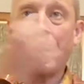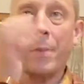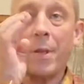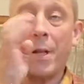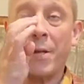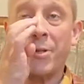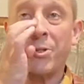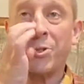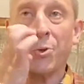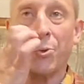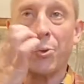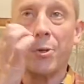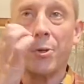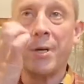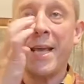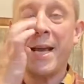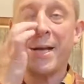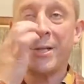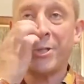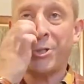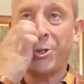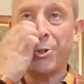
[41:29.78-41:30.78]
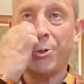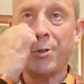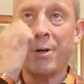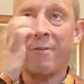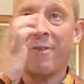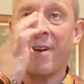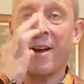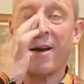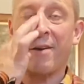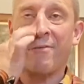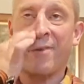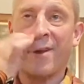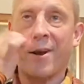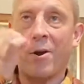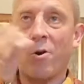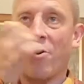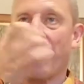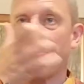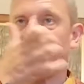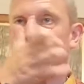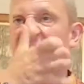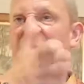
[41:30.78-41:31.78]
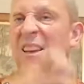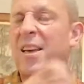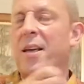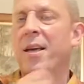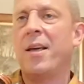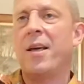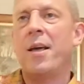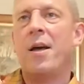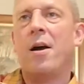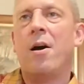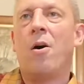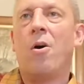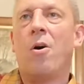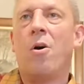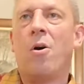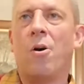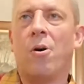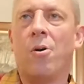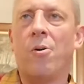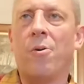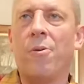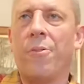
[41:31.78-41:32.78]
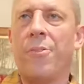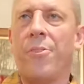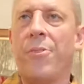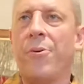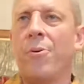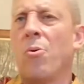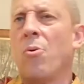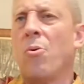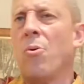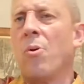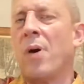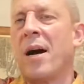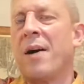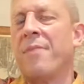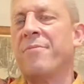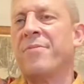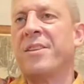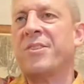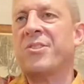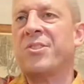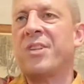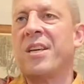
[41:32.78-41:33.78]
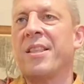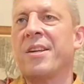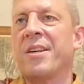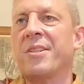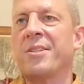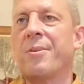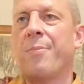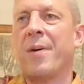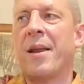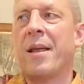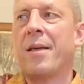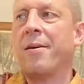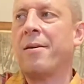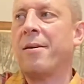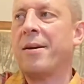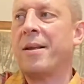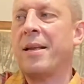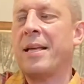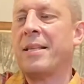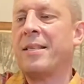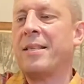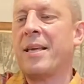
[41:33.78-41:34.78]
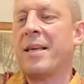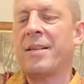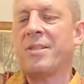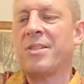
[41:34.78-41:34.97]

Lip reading: So not a tune I've heard very often, although I have to say there's a bit of that. It